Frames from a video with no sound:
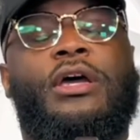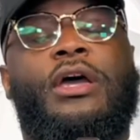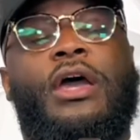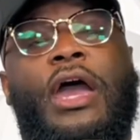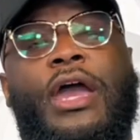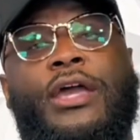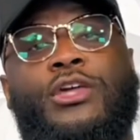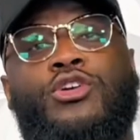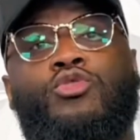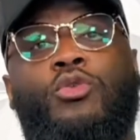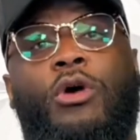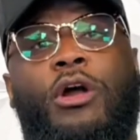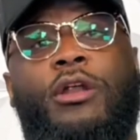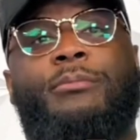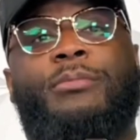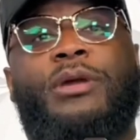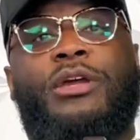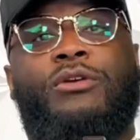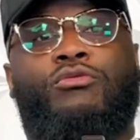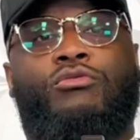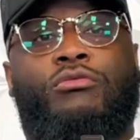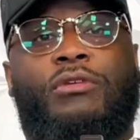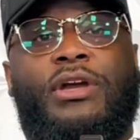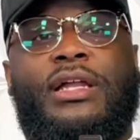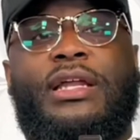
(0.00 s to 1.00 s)
and you want to be
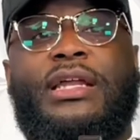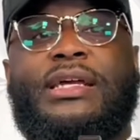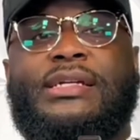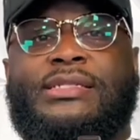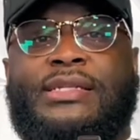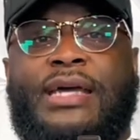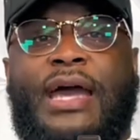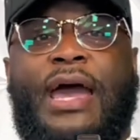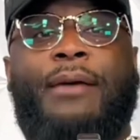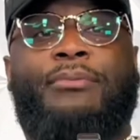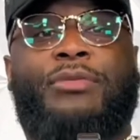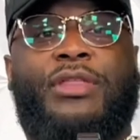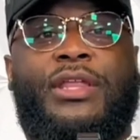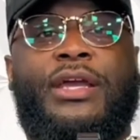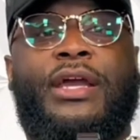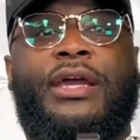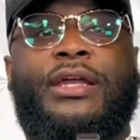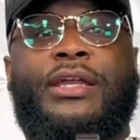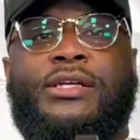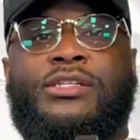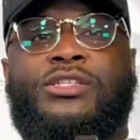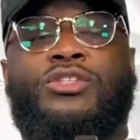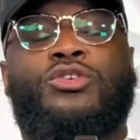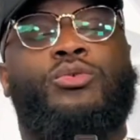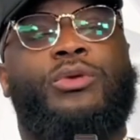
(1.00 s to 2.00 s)
really tapped in
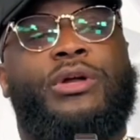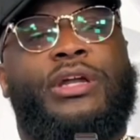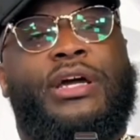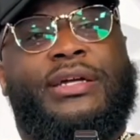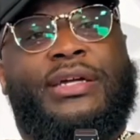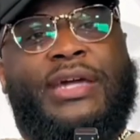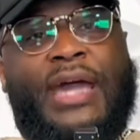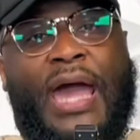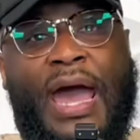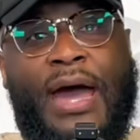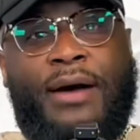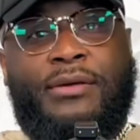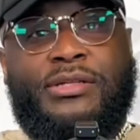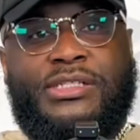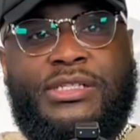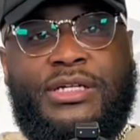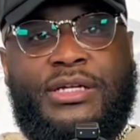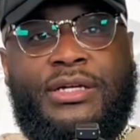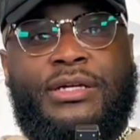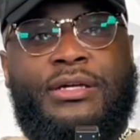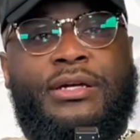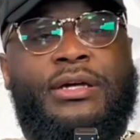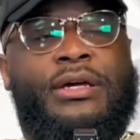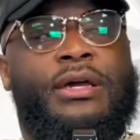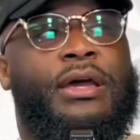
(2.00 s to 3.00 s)
into an
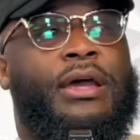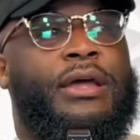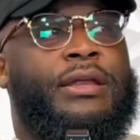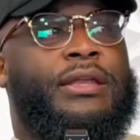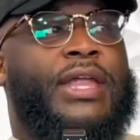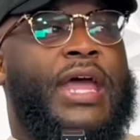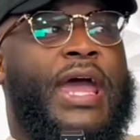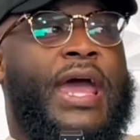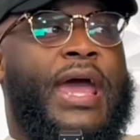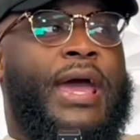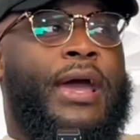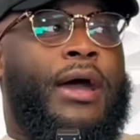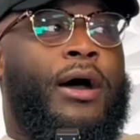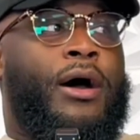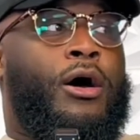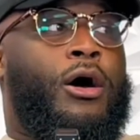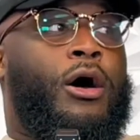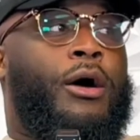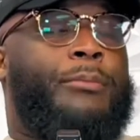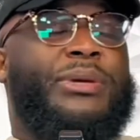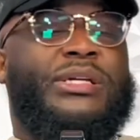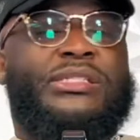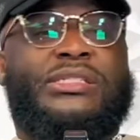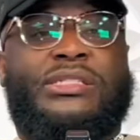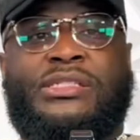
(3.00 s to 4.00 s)
accountant that
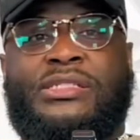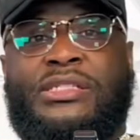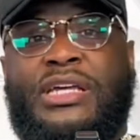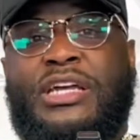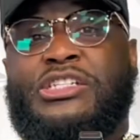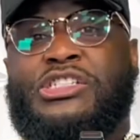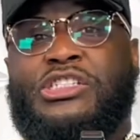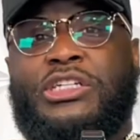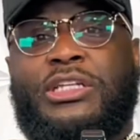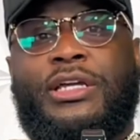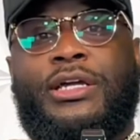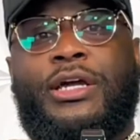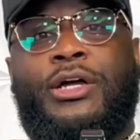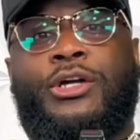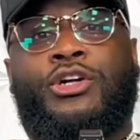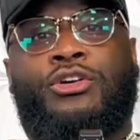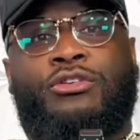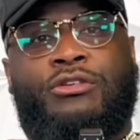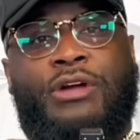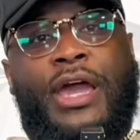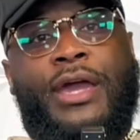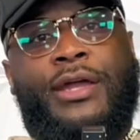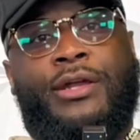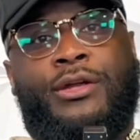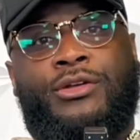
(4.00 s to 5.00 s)
is essentially a
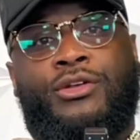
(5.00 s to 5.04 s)
creator.